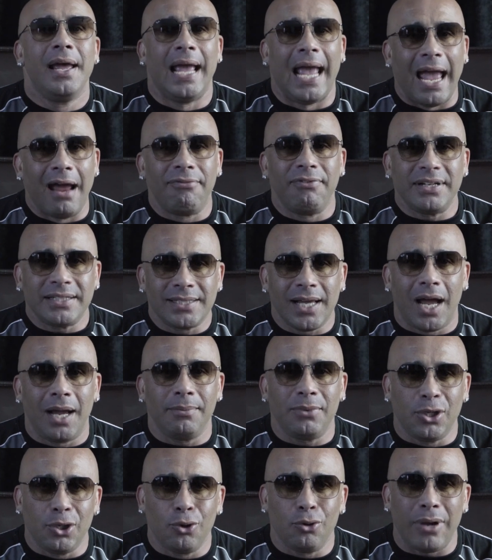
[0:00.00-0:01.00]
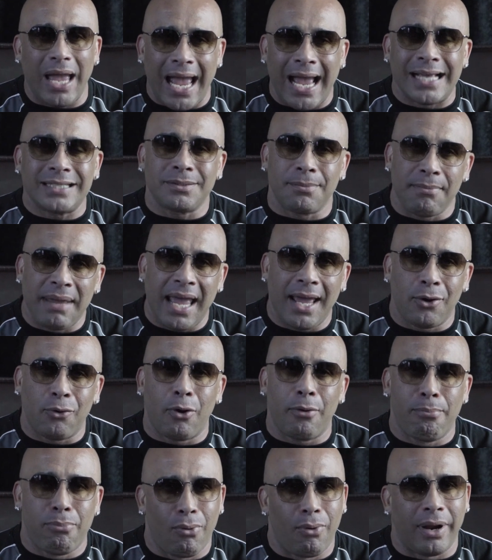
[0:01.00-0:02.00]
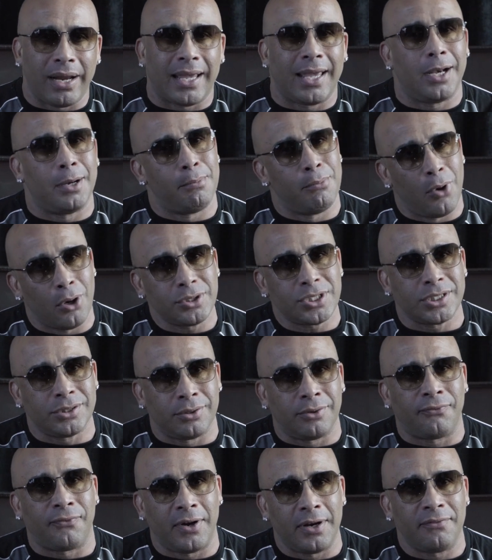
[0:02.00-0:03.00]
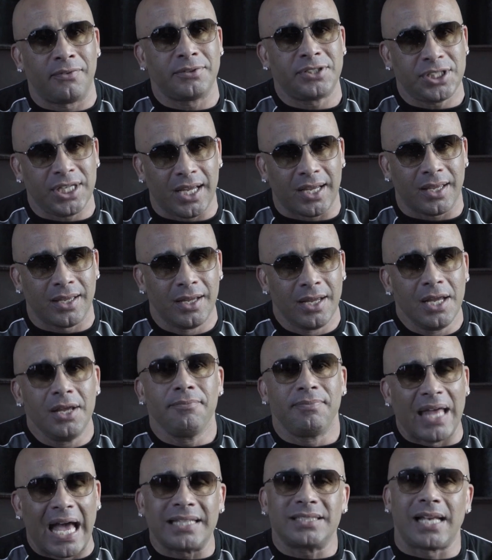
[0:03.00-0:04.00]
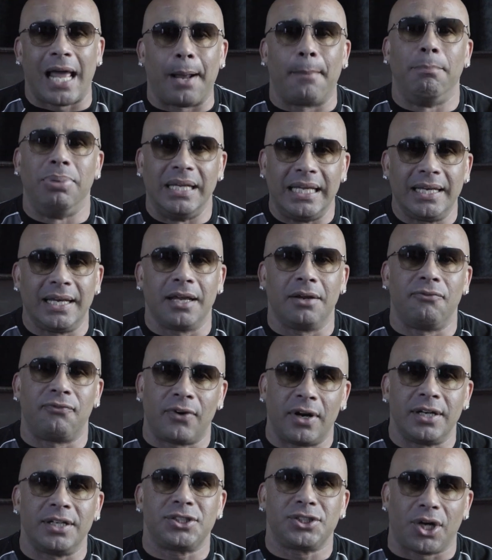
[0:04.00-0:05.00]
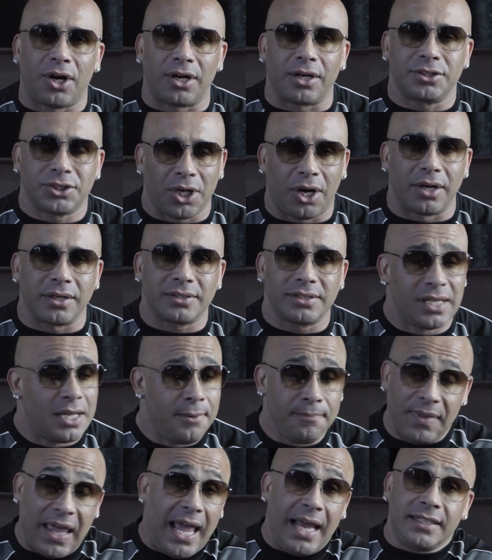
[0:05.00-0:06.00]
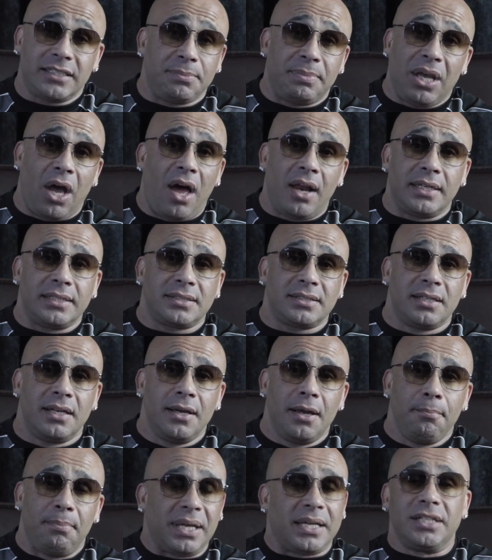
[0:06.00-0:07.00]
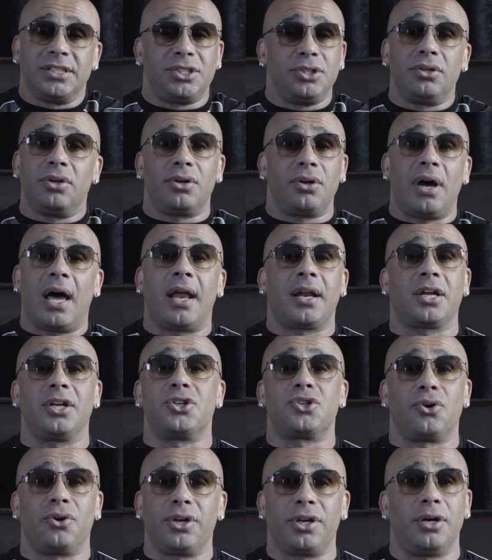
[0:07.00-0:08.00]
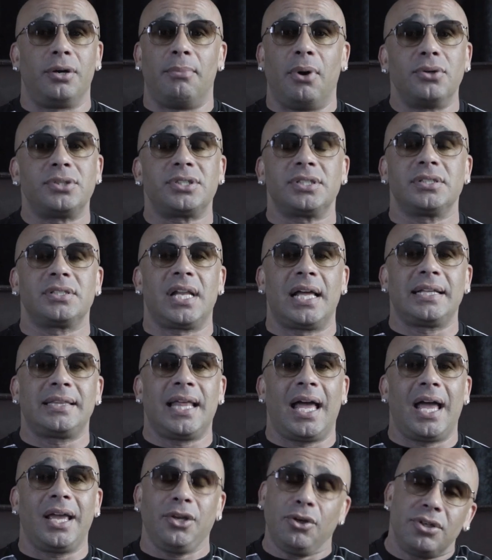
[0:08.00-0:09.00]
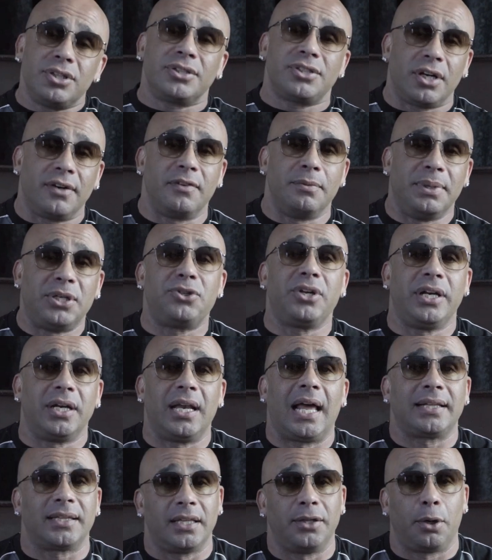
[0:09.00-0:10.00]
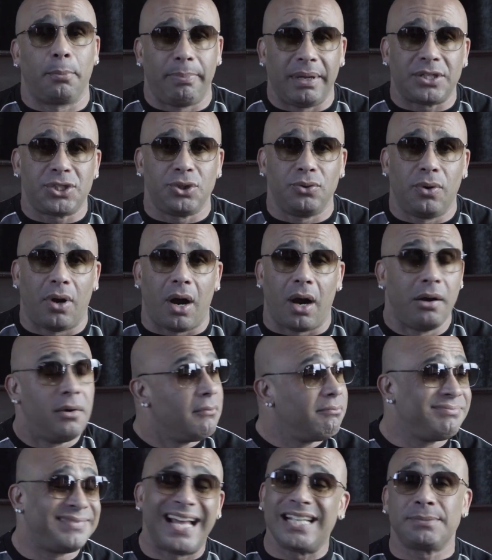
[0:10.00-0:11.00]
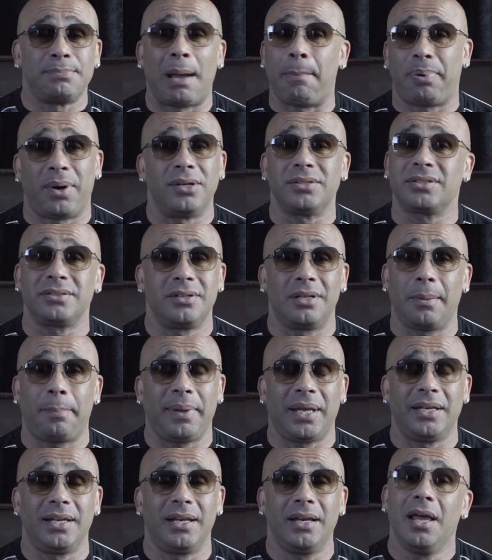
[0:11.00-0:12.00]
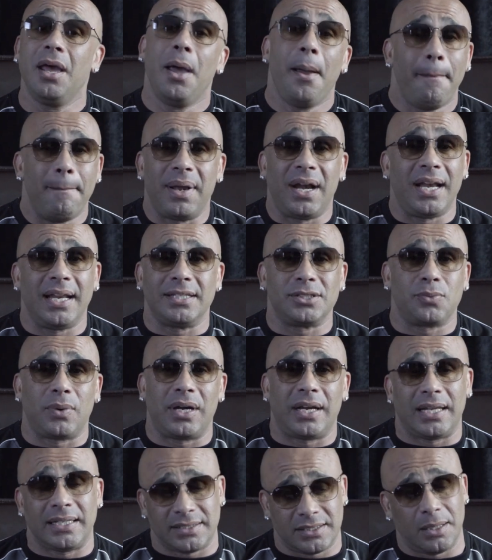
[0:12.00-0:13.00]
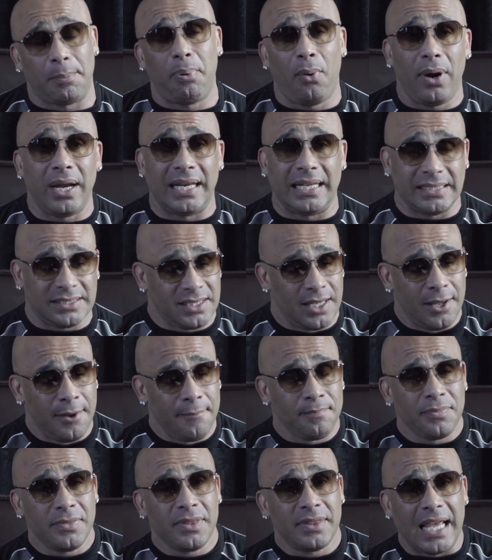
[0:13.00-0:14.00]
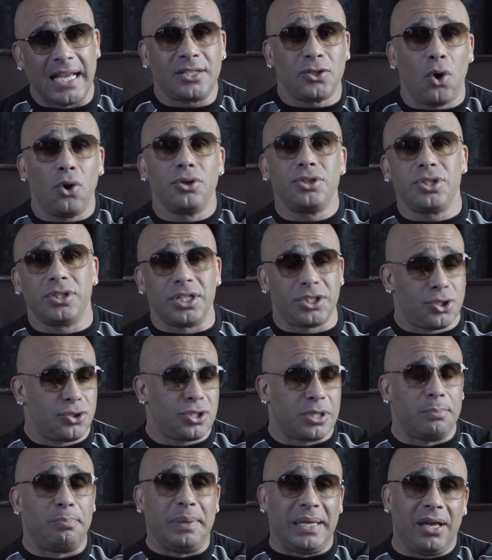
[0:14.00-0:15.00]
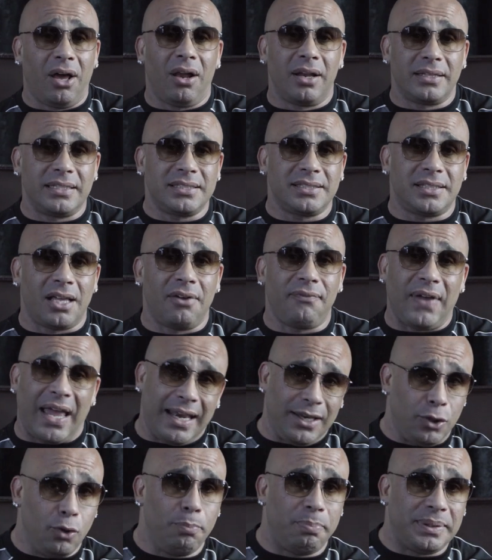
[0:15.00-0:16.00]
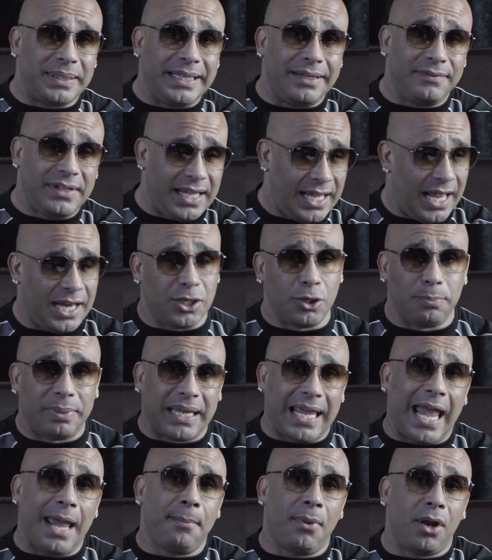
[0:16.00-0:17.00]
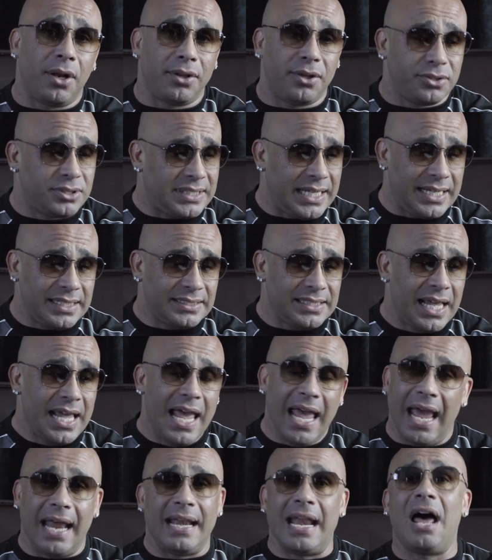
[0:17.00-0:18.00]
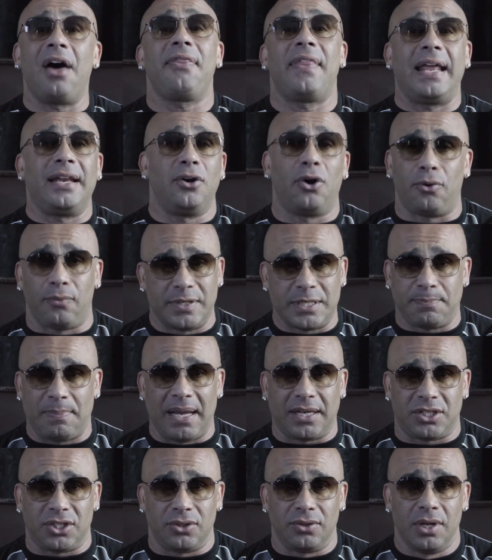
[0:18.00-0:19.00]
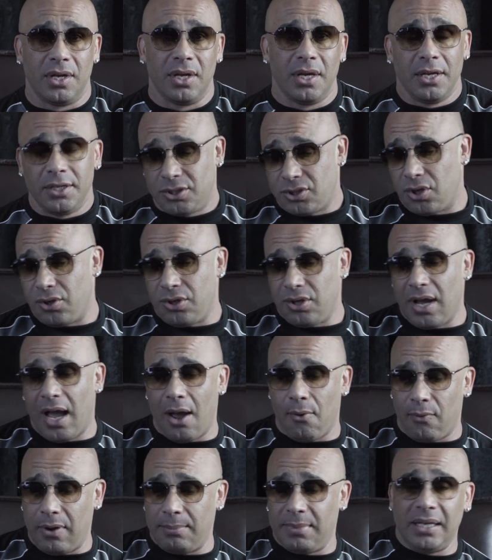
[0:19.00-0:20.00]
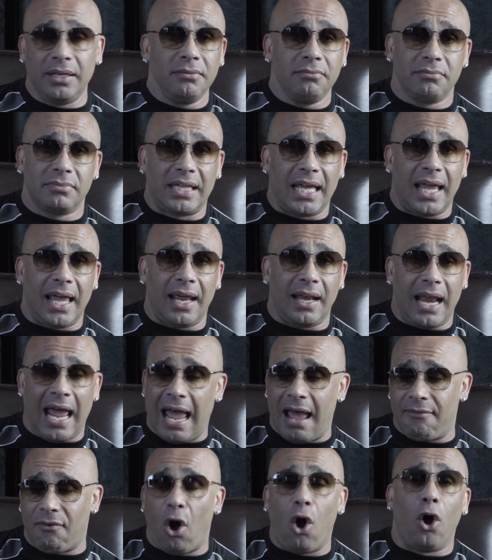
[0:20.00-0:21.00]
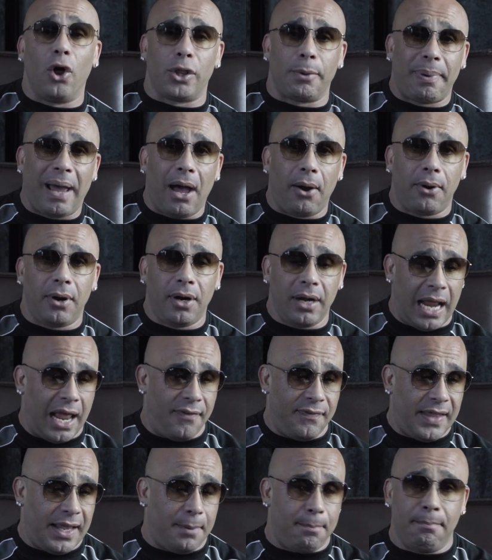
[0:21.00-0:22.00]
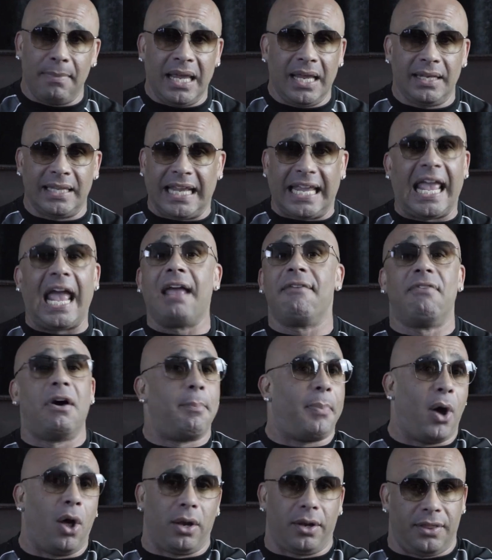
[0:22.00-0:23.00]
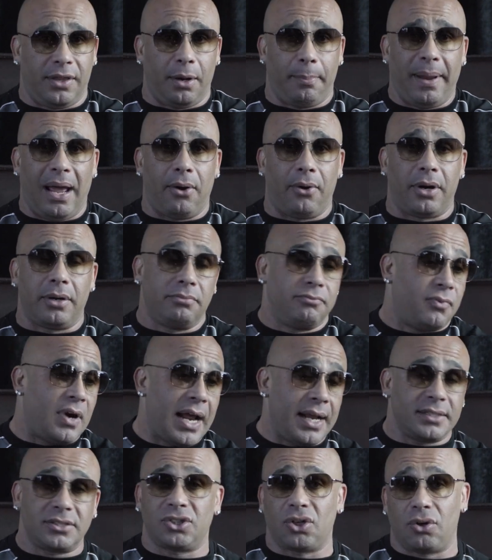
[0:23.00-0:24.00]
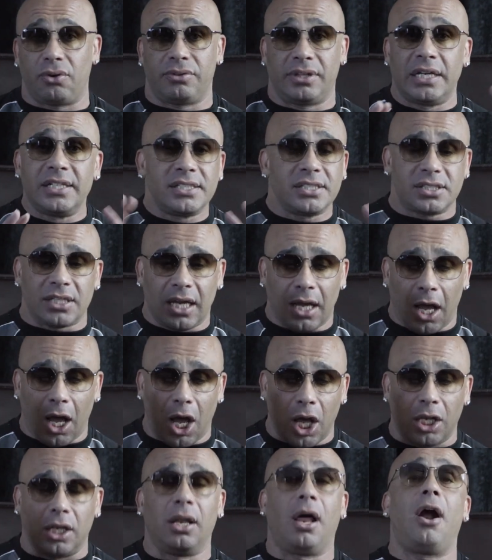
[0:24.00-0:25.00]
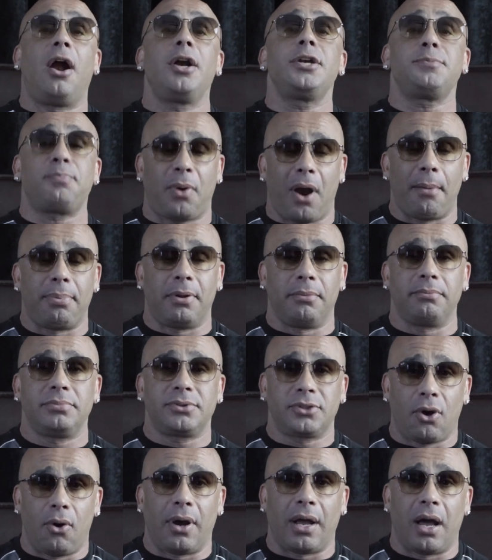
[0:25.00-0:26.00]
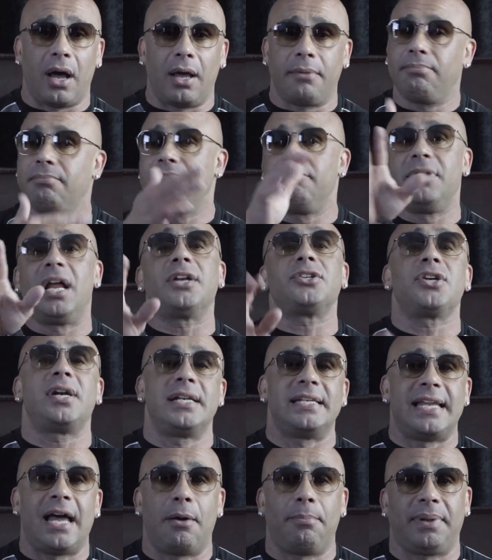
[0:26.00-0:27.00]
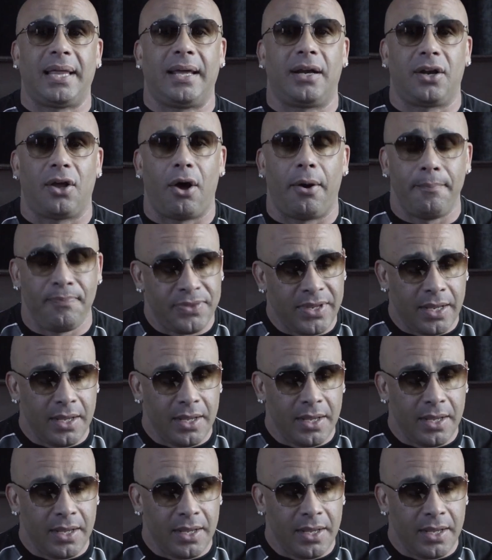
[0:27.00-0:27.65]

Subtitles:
Every time you, as a man or a boy, get emotional in front of a chick, that's like bleeding in front of sharks. And to be honest, because you don't know how to control your emotions like that, you deserve to be treated like the little bitch you are. That's my personal opinion, but it is what it is. The point is, they told you that you should be all of this stuff, and you believed it, and you became all of those things, and now they don't respect you. So you got women that have all the power, and then men that gave up all of their power, right? So there's a large problem going on. I'm not trying to downplay it at all.